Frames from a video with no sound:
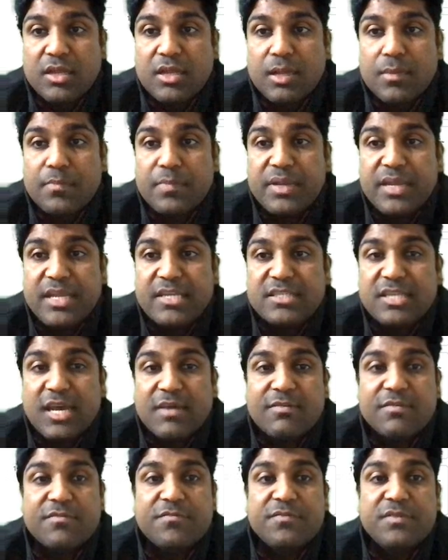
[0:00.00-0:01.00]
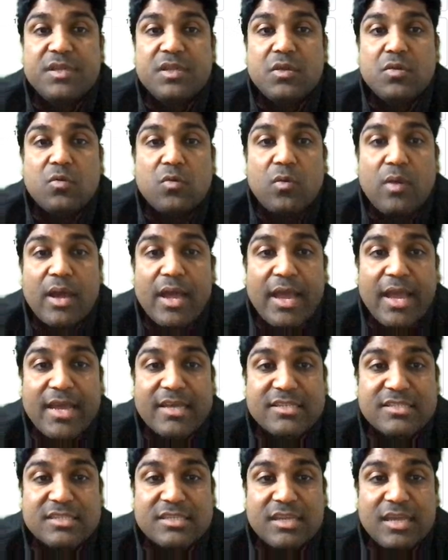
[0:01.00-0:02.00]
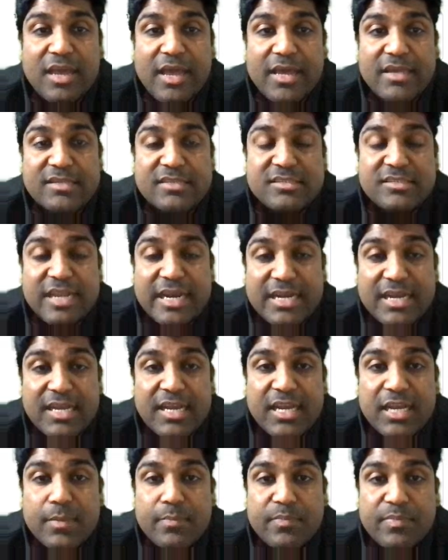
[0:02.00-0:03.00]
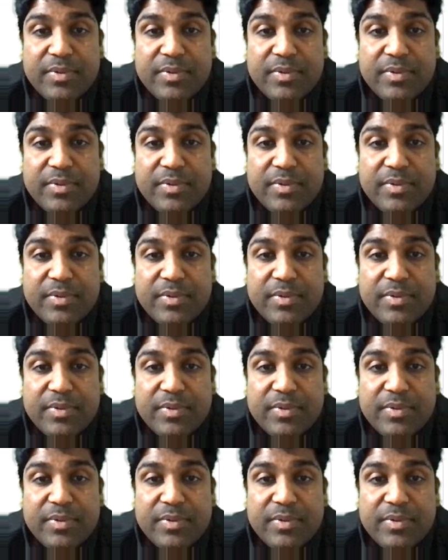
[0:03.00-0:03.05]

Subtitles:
companies have a few aesthetically